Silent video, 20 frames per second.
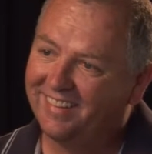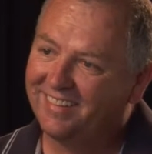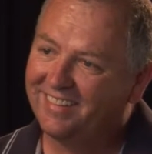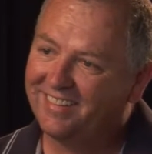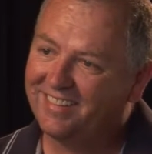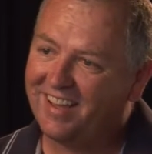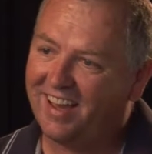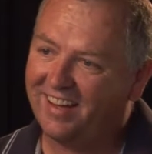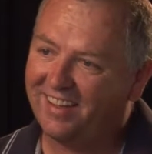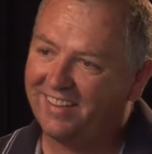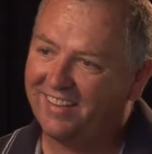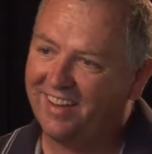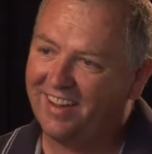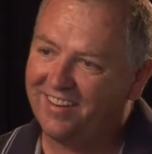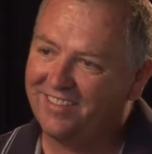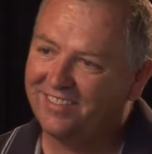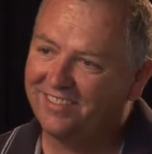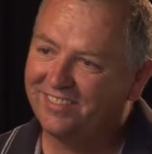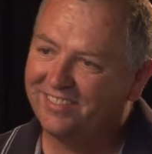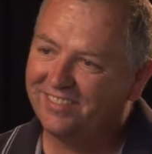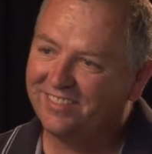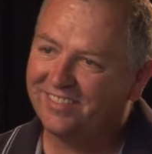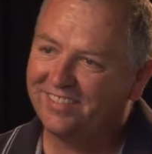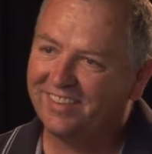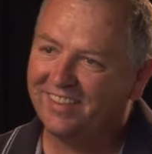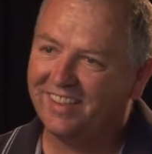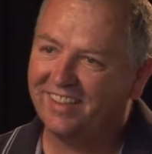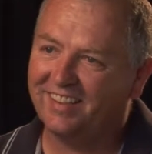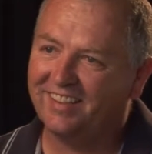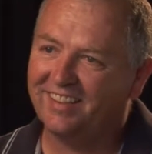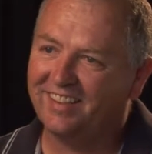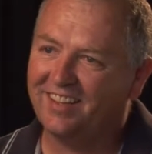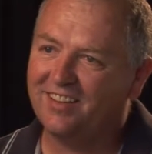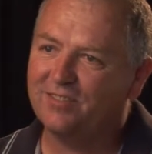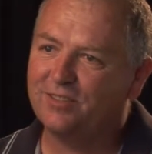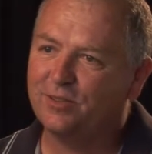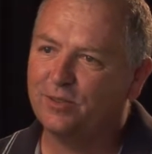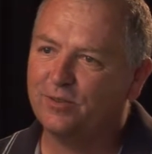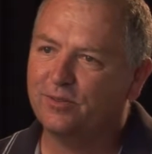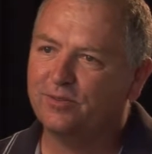It's kind of tough.
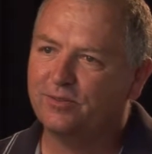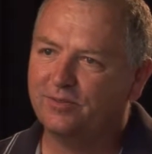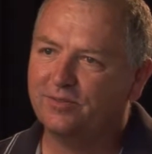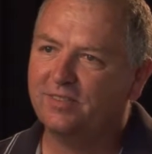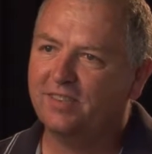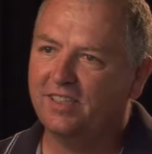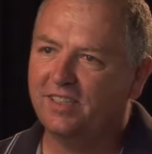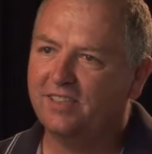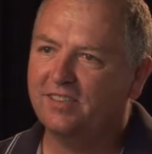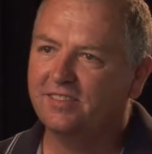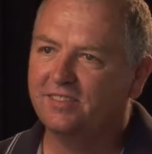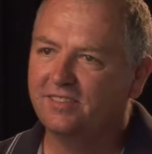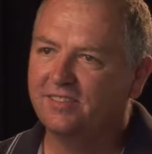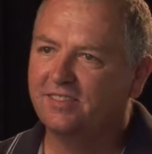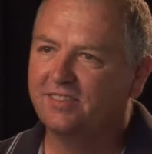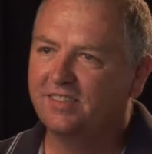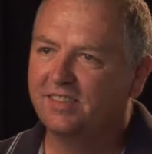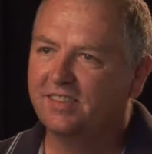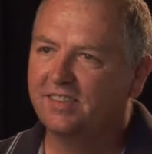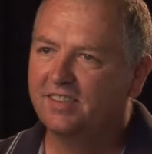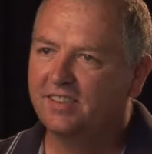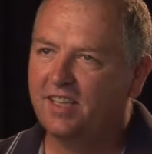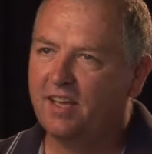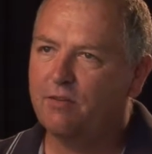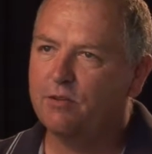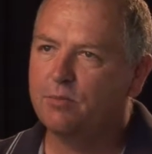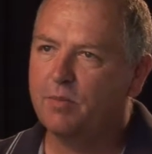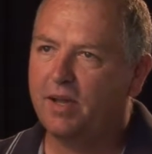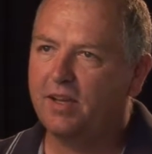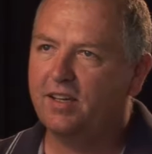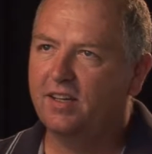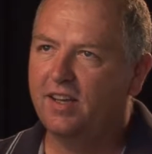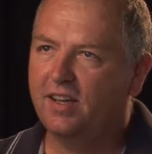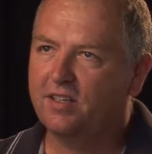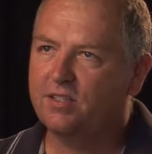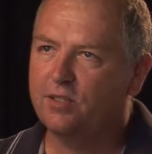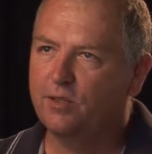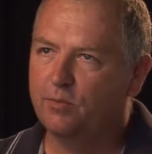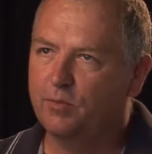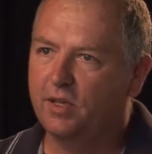So, yeah, that was my
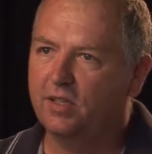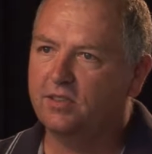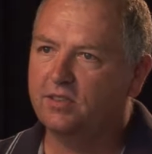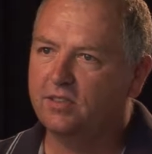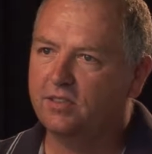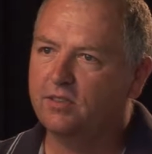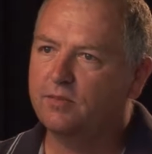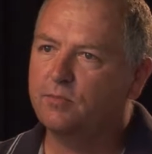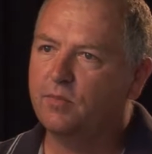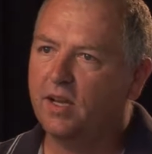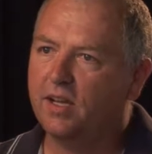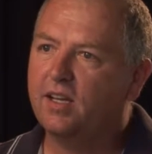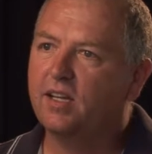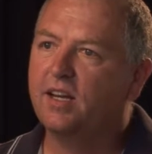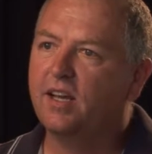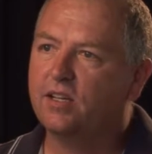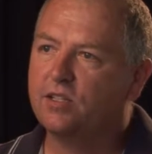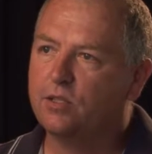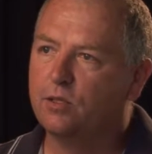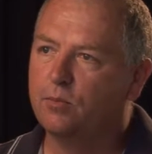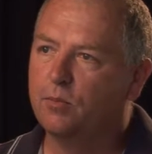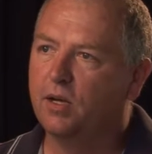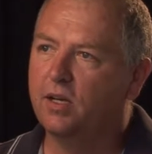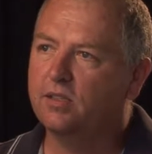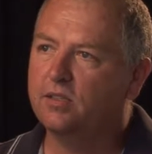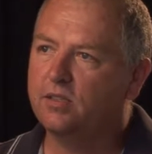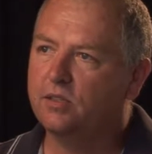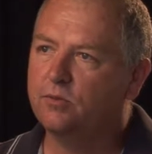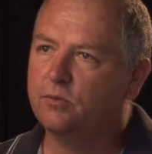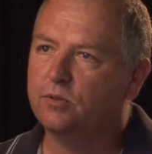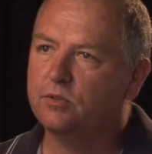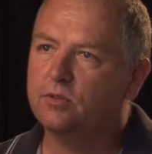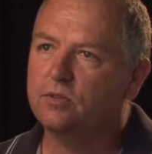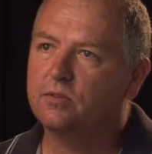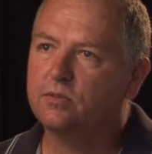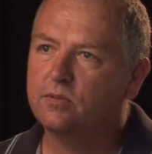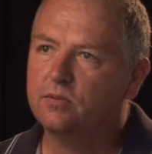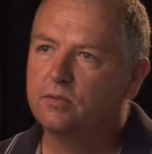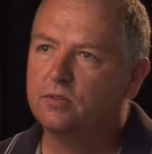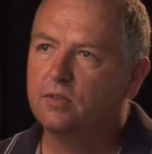connection to Muncie. My connection to Muncie was
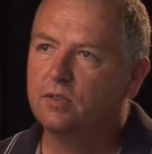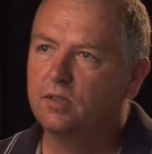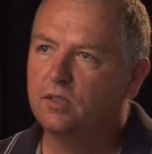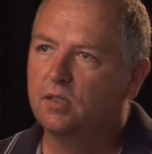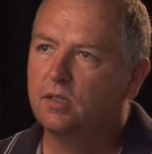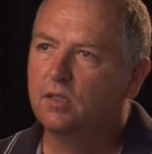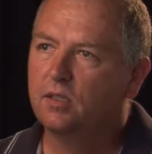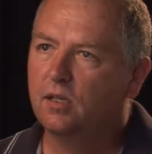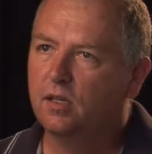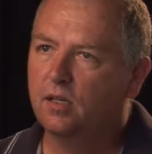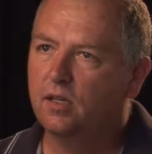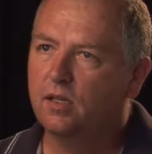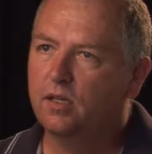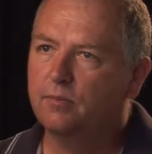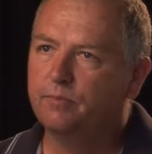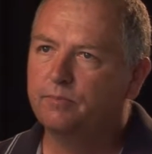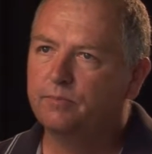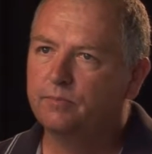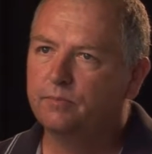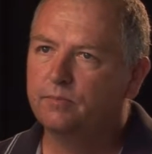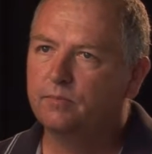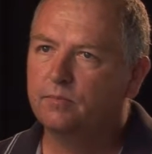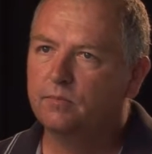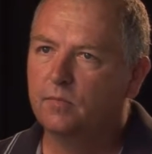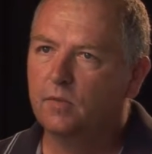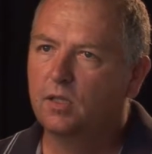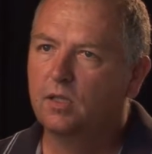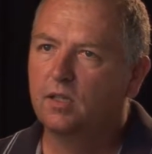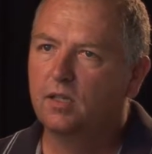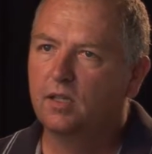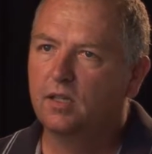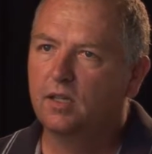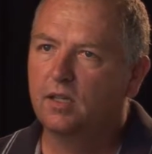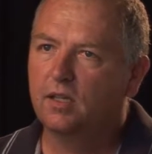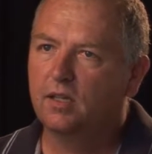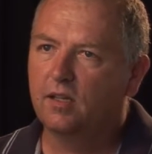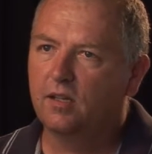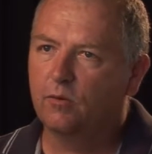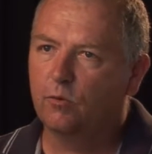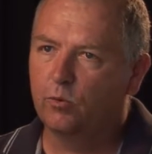a
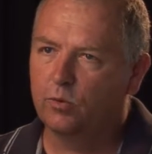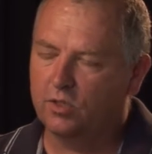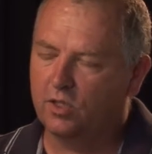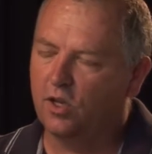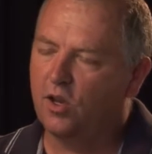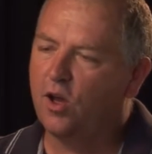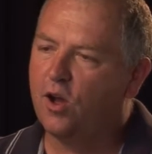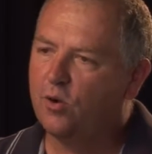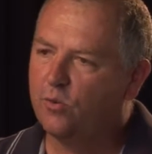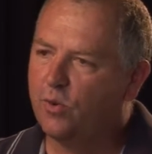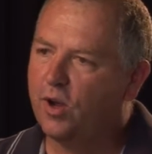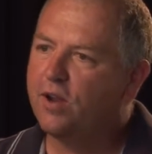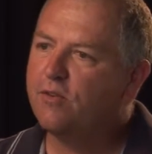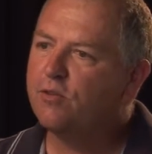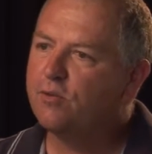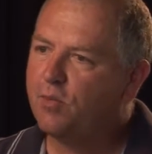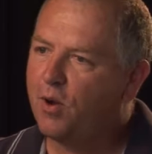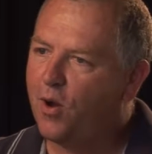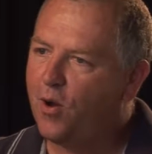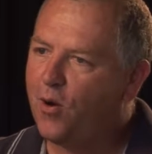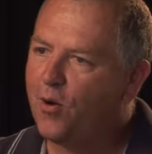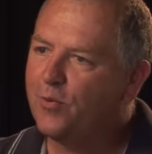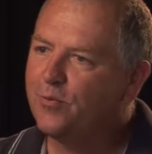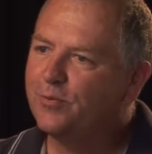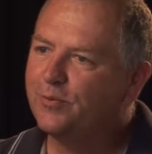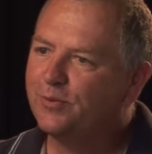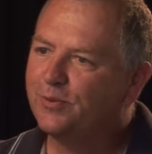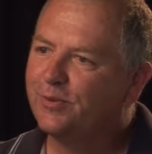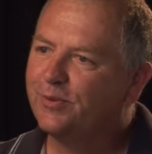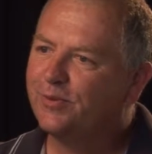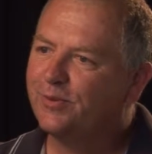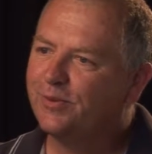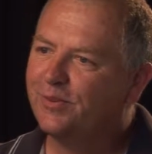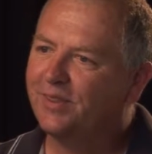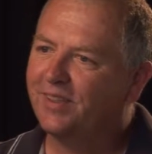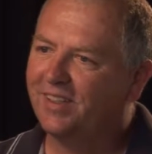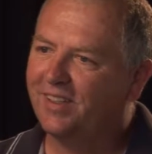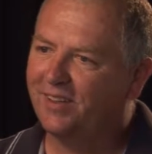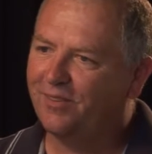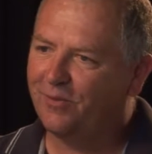long way from home,
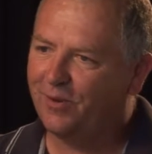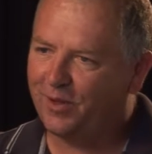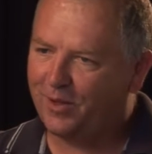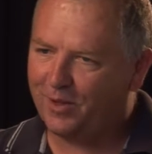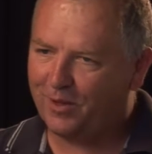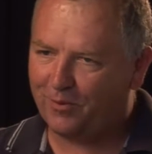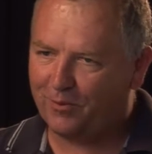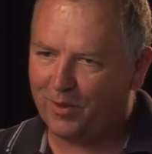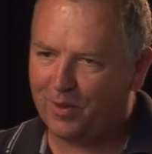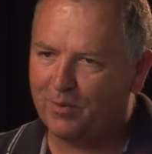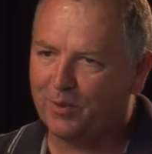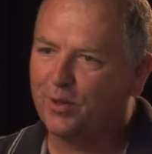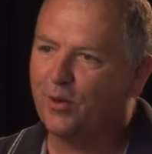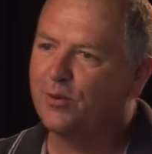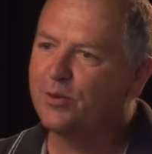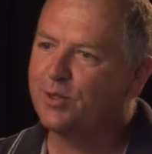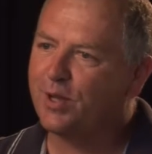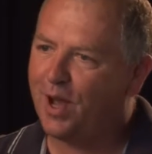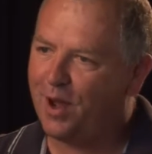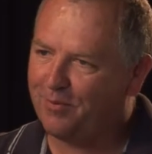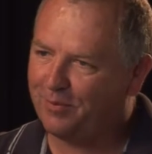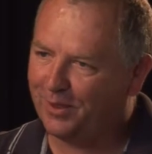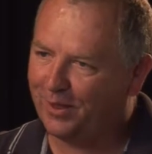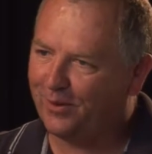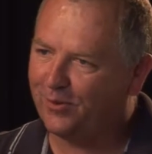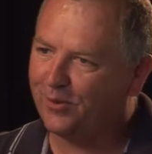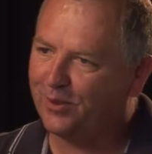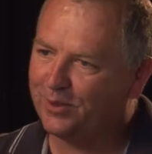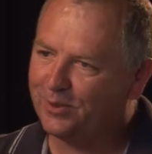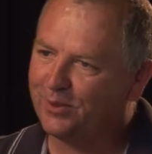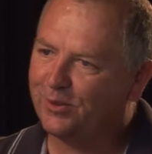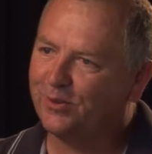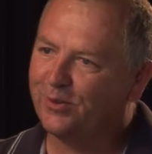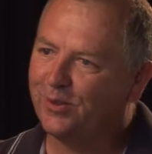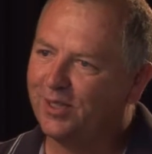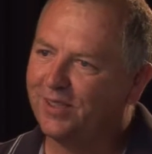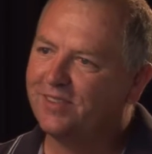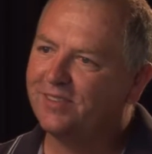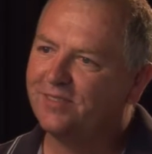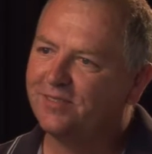and we would go shop there once in a
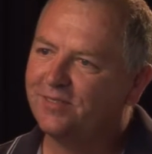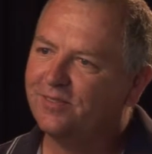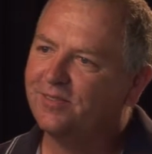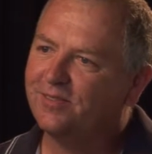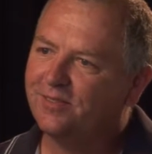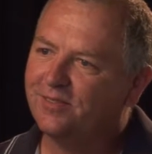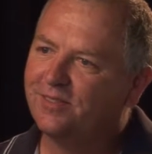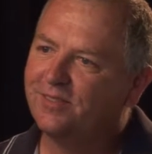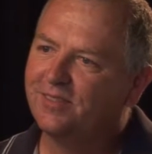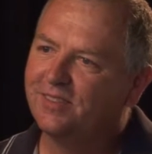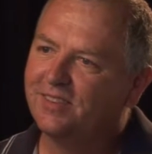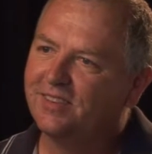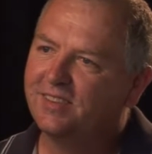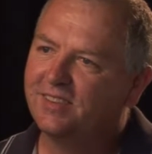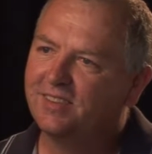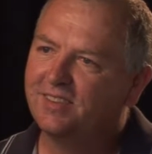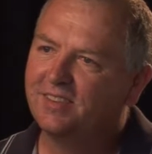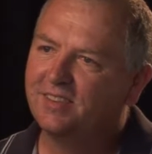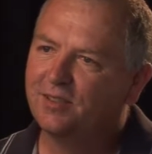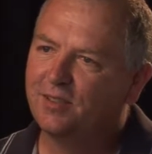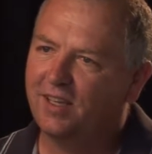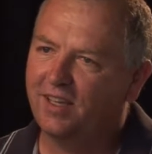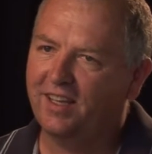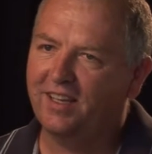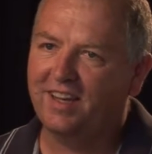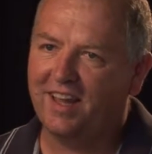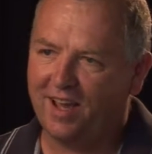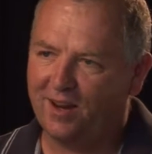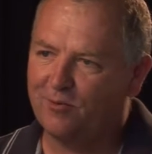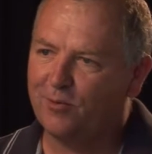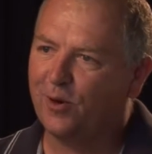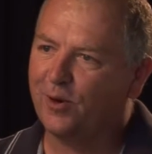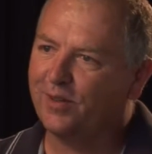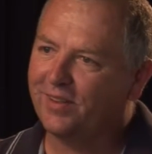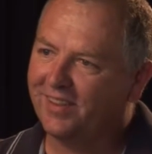while, and Dad worked